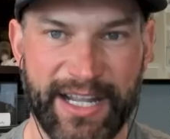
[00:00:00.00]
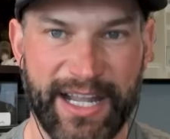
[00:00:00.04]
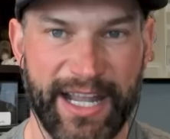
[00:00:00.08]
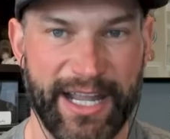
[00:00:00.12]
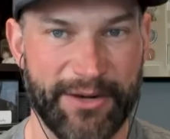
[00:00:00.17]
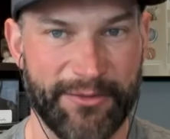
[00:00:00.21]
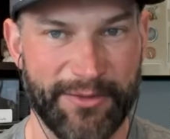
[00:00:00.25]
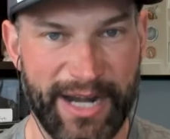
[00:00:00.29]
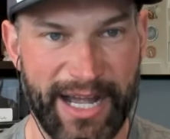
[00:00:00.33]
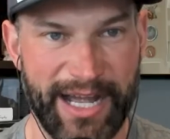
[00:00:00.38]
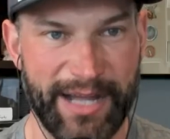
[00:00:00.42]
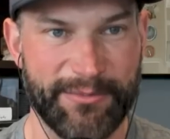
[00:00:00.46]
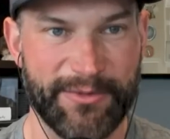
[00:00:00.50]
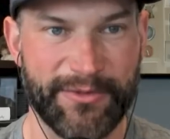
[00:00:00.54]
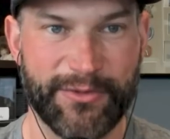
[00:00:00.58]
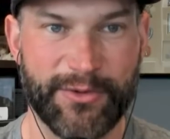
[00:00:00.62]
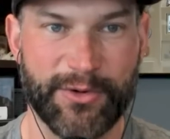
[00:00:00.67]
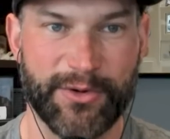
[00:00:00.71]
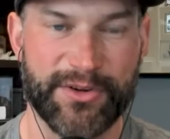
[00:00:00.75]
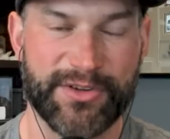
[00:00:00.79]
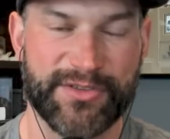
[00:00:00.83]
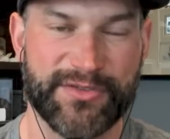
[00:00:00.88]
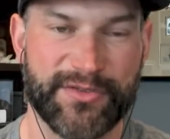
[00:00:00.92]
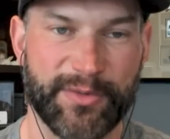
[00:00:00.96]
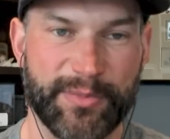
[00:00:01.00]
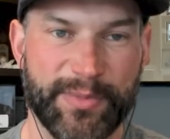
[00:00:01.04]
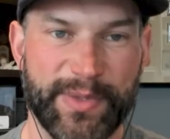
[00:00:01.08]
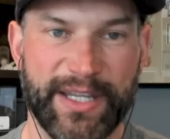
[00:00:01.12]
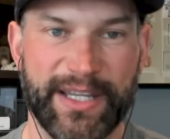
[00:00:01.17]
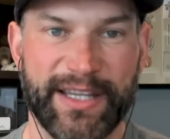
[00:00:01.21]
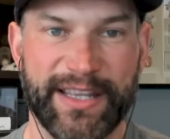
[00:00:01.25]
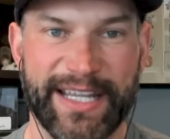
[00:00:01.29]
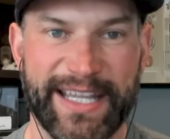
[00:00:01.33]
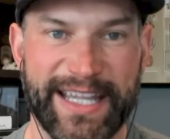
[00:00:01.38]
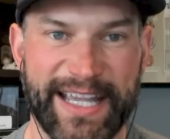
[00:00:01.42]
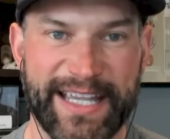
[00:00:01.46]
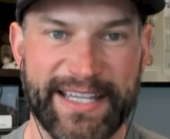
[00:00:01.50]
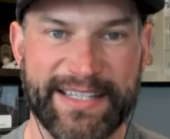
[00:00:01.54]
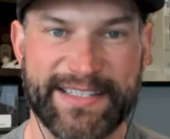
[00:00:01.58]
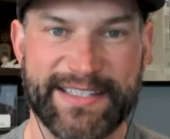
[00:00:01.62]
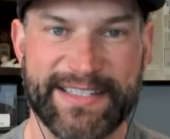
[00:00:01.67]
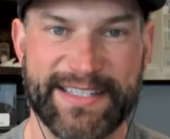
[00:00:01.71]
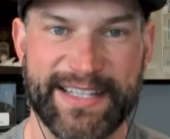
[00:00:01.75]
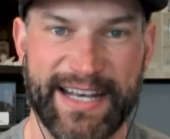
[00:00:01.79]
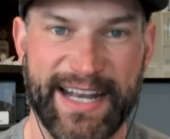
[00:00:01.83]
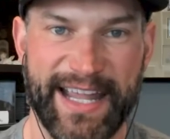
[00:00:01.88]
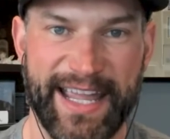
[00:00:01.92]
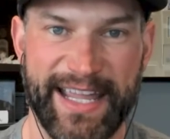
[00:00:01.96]
and Rob, of course, for being the
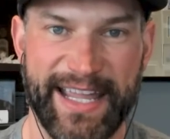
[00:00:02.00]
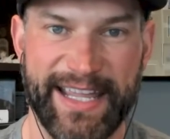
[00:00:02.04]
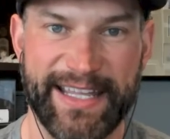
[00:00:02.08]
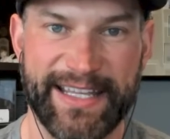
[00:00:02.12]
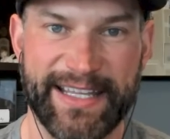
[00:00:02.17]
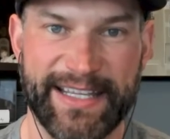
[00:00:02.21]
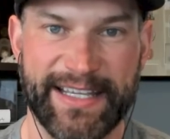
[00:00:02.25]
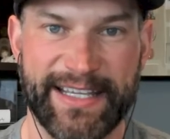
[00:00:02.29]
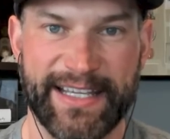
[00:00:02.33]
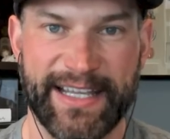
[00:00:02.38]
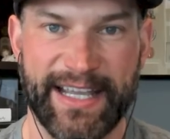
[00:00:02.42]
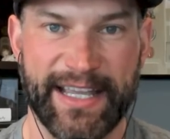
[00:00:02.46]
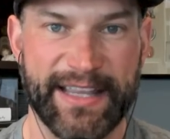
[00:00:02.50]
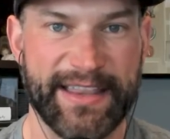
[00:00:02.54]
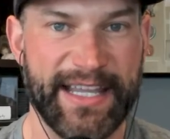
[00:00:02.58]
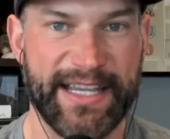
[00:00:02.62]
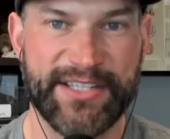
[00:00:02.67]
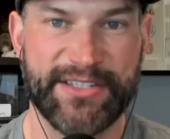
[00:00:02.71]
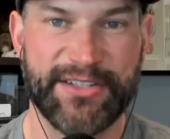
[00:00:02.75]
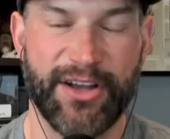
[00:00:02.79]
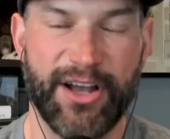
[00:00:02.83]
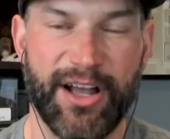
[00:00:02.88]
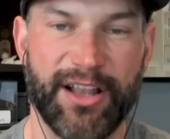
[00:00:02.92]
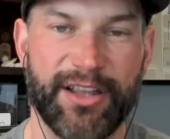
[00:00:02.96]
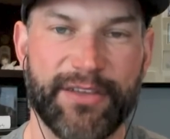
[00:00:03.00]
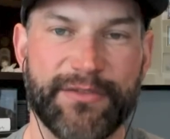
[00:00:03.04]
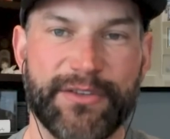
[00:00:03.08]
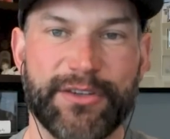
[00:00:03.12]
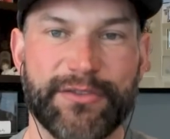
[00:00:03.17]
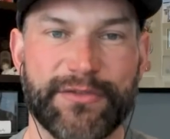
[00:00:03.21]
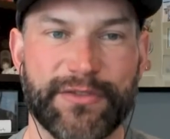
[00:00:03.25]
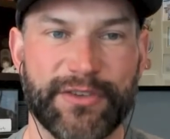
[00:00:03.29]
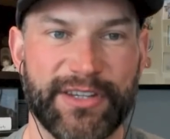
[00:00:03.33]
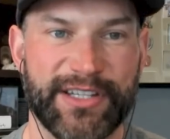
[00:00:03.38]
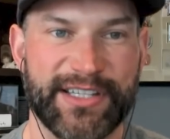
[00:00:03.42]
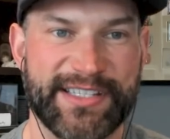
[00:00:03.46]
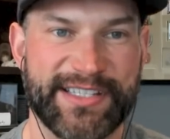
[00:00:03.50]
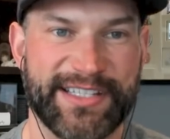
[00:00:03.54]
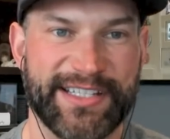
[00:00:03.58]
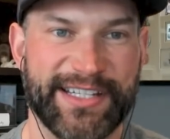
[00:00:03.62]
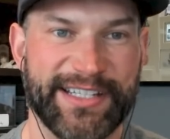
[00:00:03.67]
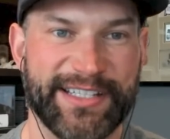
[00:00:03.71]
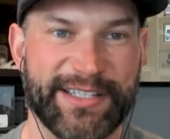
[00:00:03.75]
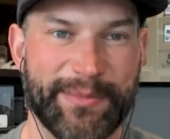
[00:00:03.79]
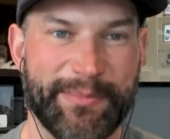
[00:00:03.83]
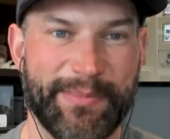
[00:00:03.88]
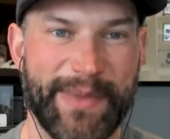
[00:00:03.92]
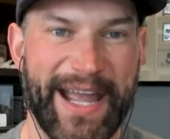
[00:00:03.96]
guest today. And thanks to all of you for
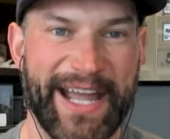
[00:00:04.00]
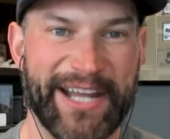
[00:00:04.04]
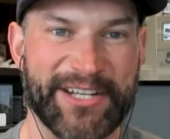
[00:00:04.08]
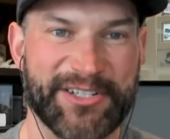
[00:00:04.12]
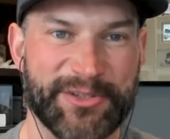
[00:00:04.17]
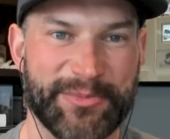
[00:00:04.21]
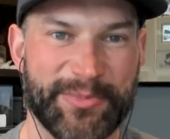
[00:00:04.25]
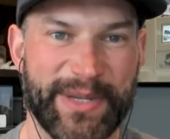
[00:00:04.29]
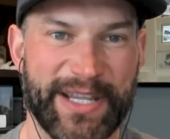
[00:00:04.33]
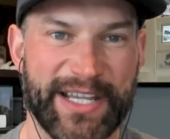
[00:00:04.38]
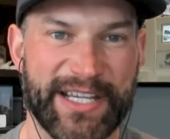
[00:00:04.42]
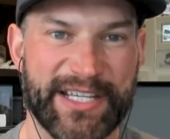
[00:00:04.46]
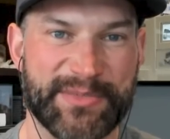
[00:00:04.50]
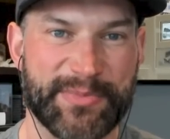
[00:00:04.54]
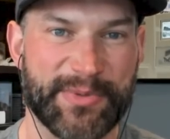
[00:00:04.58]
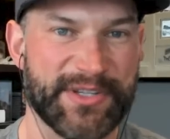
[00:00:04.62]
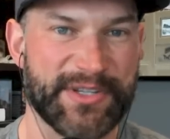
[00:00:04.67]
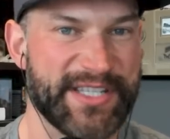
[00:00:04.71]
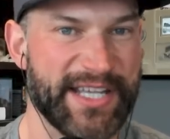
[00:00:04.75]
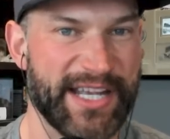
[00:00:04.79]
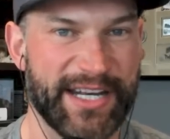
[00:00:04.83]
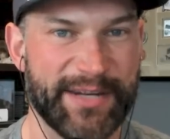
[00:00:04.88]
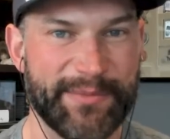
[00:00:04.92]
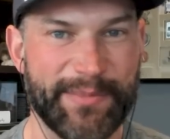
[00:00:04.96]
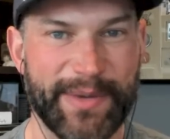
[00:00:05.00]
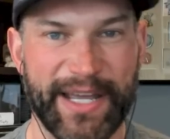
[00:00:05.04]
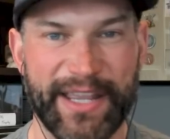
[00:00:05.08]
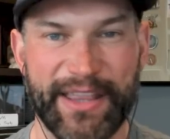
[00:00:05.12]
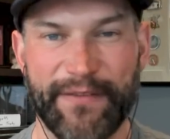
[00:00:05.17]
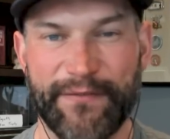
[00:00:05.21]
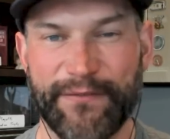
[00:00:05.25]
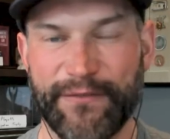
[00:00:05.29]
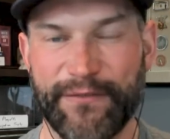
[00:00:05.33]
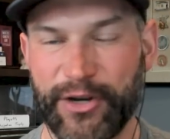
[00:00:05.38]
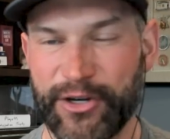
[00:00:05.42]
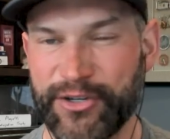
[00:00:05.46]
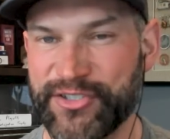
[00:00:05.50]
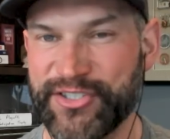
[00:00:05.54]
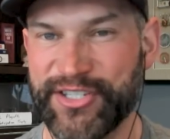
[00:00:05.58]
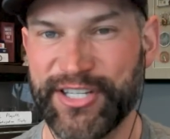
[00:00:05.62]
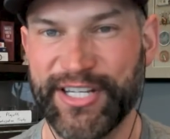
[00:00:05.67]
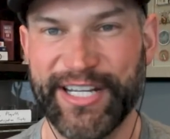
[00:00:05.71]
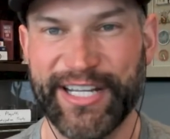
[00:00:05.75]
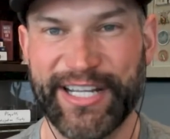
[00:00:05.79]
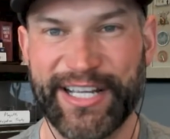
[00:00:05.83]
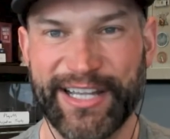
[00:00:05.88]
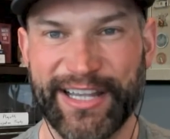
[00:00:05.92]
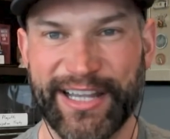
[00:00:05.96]
listening to Badger Bigs, presented by the
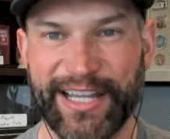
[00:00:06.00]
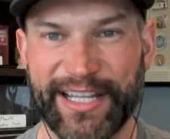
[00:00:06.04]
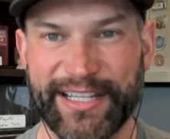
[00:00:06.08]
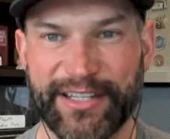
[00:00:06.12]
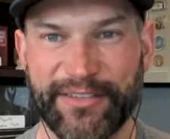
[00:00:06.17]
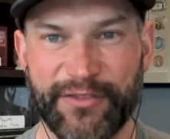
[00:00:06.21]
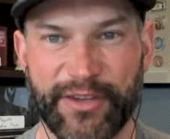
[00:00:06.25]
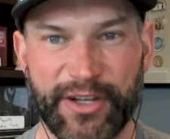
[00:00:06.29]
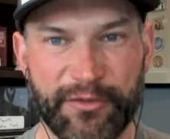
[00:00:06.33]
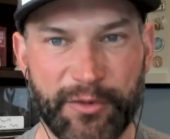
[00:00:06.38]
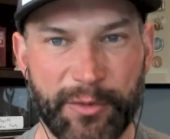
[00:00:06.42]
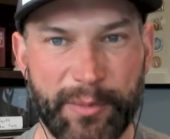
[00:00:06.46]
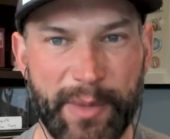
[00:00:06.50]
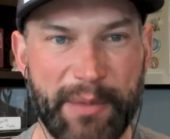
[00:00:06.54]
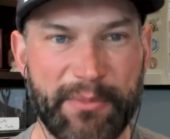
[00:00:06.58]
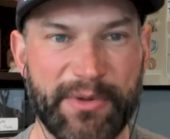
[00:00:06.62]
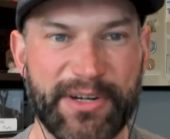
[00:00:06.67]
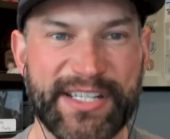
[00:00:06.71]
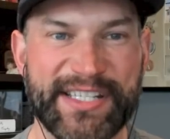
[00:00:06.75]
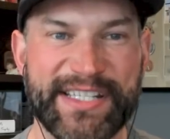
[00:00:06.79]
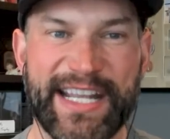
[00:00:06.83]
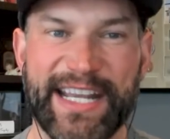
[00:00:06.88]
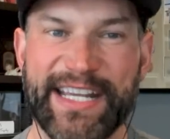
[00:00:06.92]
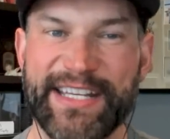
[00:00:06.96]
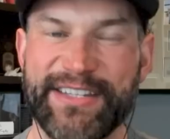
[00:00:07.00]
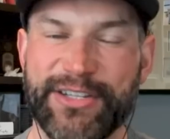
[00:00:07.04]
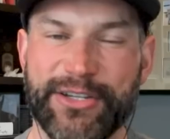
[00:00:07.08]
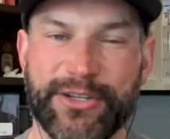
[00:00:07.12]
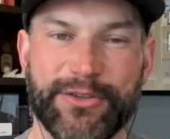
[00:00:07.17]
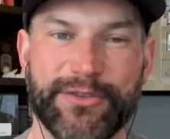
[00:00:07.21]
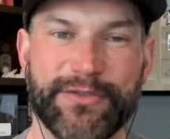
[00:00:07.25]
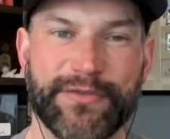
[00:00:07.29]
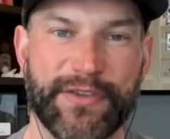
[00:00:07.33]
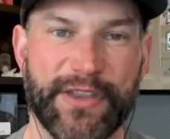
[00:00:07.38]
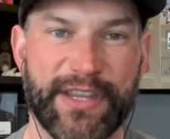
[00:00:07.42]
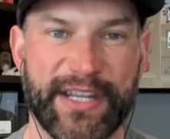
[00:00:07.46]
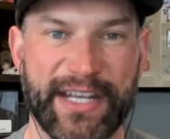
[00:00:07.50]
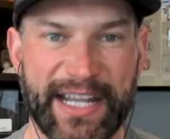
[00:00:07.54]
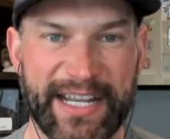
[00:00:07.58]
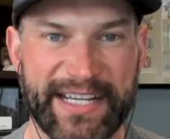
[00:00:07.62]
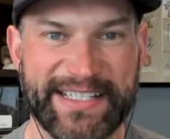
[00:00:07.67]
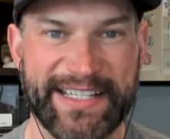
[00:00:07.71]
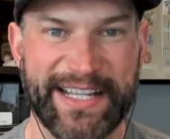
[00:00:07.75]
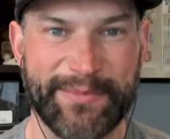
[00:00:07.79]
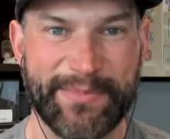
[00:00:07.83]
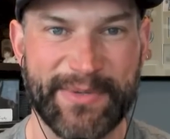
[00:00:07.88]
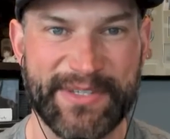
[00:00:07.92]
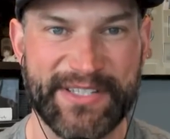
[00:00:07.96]
Varsity Collective. And remember to stay tuned for the
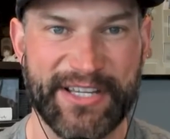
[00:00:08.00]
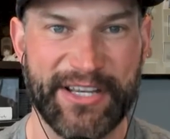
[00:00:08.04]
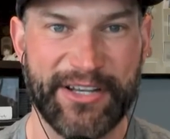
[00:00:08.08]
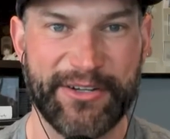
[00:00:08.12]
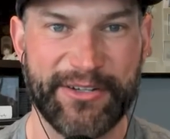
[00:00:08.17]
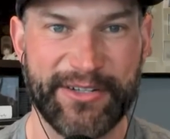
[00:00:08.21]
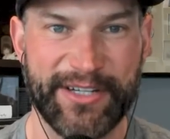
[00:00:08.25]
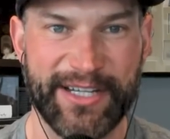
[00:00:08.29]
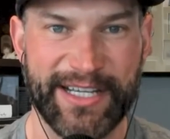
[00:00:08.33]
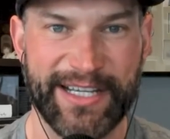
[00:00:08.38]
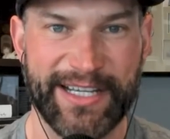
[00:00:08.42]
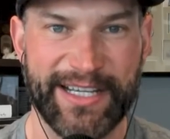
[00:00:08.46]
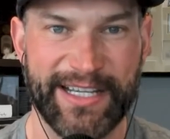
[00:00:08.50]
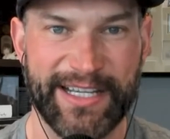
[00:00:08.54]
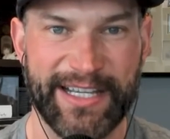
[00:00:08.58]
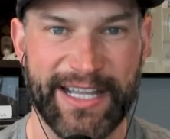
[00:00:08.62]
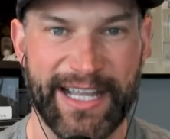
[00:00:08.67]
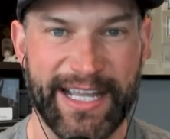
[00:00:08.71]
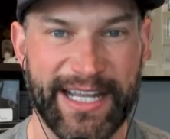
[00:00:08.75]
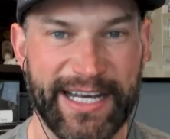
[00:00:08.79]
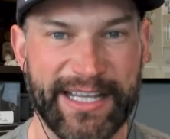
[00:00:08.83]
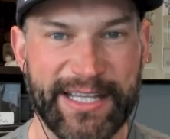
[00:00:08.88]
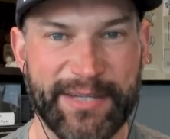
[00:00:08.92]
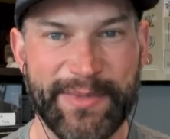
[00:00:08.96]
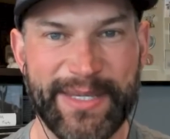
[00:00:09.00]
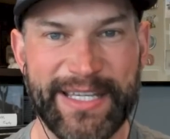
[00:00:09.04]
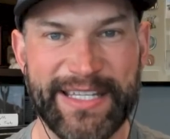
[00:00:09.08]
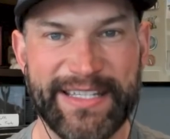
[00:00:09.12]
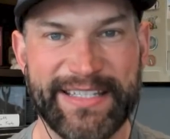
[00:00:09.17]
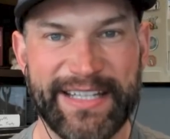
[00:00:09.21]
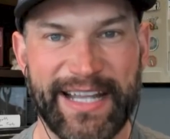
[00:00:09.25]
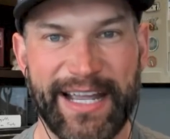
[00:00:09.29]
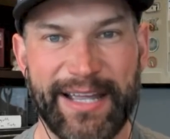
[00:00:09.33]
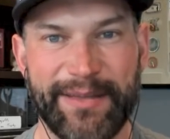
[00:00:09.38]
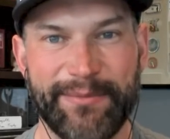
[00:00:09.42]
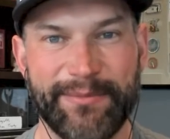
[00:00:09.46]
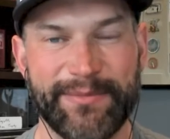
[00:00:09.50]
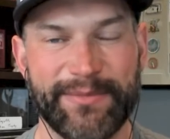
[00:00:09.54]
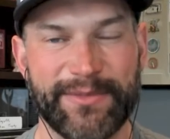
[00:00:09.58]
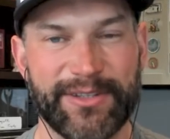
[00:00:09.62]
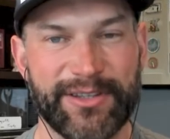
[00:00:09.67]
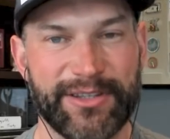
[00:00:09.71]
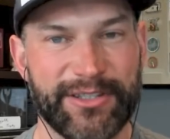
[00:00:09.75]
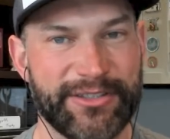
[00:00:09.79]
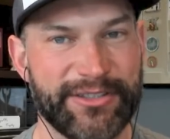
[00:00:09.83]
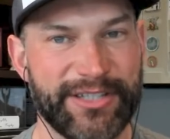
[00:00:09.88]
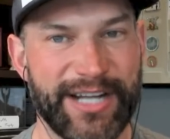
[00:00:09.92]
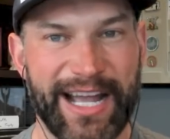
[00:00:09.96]
next episode. And in the meantime,
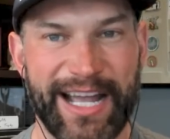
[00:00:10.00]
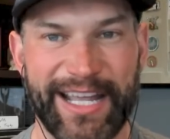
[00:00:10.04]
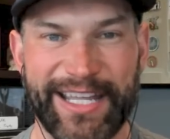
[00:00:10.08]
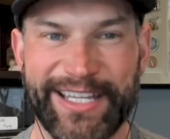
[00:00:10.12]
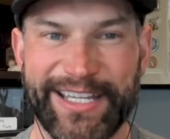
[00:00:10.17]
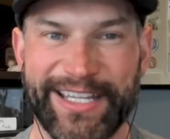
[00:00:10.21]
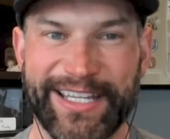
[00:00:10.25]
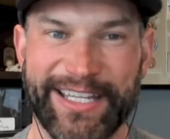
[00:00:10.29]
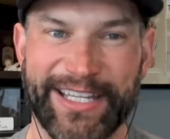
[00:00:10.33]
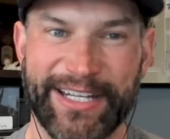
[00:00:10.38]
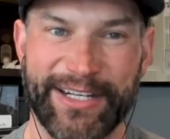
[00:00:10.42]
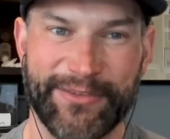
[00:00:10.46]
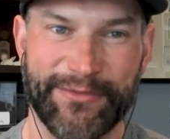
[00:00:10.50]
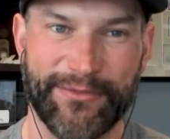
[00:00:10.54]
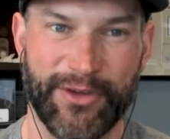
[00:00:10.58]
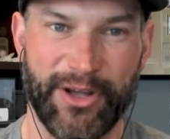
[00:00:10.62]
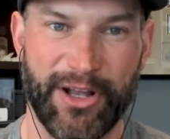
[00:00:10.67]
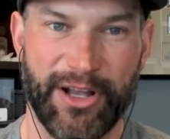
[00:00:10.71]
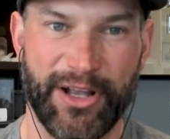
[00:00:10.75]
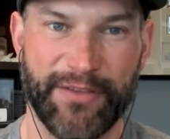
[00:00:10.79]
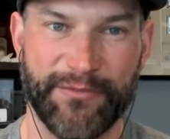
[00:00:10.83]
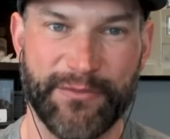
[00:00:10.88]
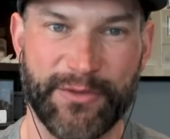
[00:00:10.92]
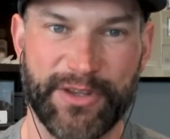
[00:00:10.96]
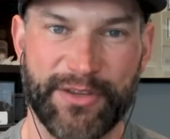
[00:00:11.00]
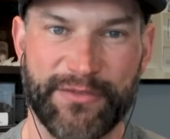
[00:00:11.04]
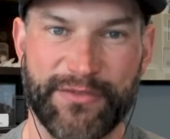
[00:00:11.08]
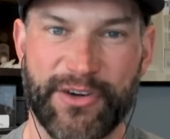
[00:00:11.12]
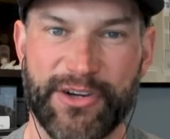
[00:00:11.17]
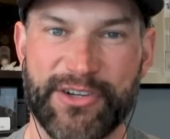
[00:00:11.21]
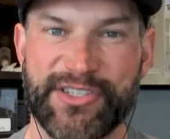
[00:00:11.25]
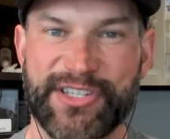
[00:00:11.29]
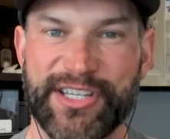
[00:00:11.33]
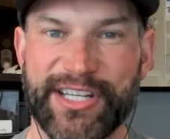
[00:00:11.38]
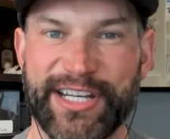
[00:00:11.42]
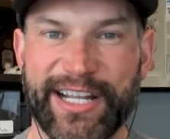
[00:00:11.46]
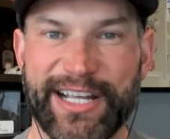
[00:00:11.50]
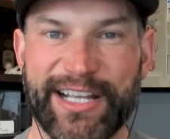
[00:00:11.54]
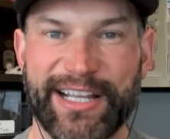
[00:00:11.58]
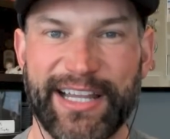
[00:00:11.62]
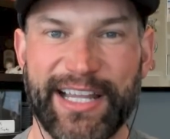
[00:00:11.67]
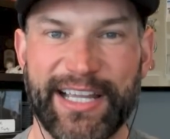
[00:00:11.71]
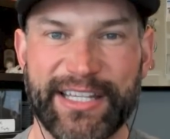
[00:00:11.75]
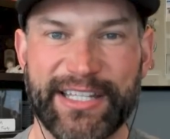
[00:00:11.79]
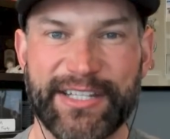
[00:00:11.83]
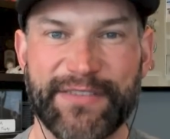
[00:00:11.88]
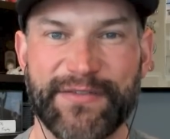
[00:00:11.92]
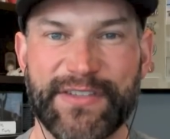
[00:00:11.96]
learn how you can get involved with the Varsity
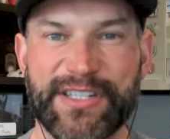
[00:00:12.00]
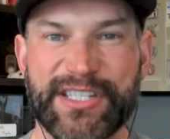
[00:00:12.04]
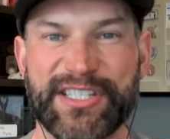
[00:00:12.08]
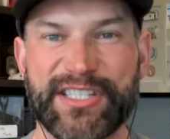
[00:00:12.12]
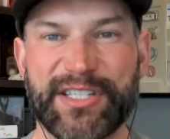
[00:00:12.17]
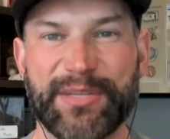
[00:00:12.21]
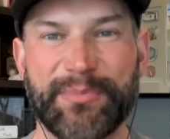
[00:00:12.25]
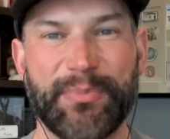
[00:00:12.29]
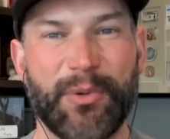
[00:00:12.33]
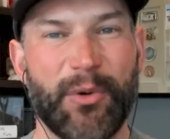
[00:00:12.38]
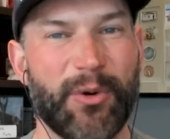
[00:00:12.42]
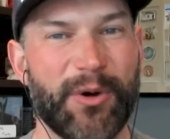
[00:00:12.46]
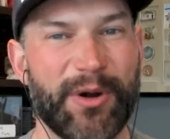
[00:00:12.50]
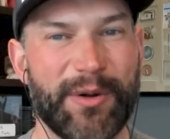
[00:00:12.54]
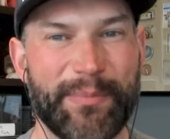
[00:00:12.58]
Collective and support